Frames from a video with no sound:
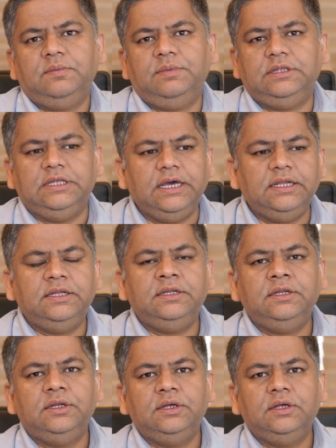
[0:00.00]
But
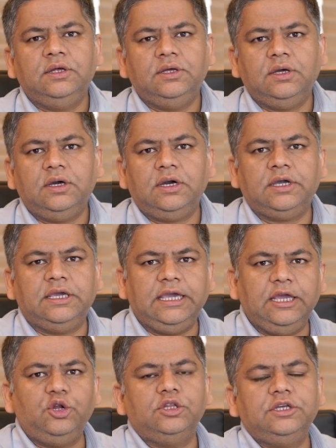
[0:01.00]
then
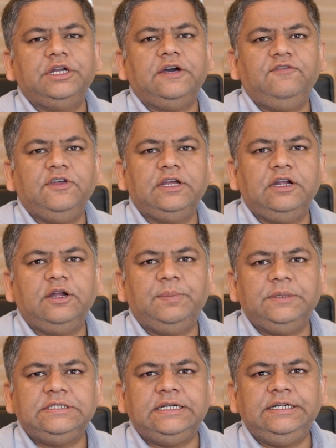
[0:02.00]
again on the graphical
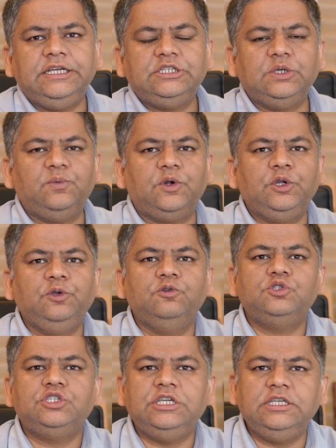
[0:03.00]
representation, what do
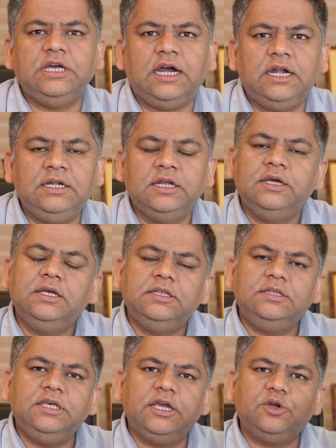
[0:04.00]
you see? That
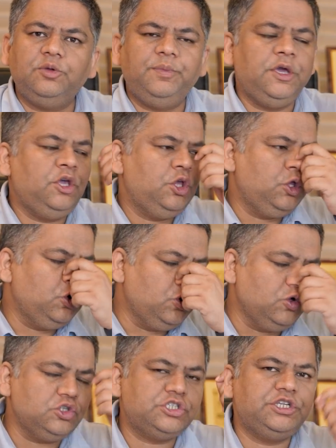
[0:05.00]
there could be
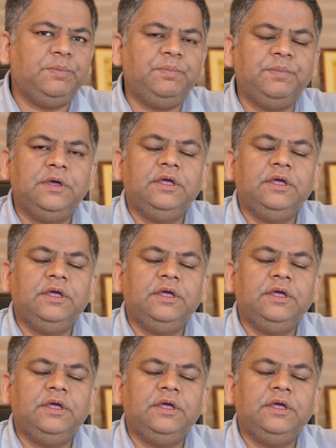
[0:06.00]
huge dip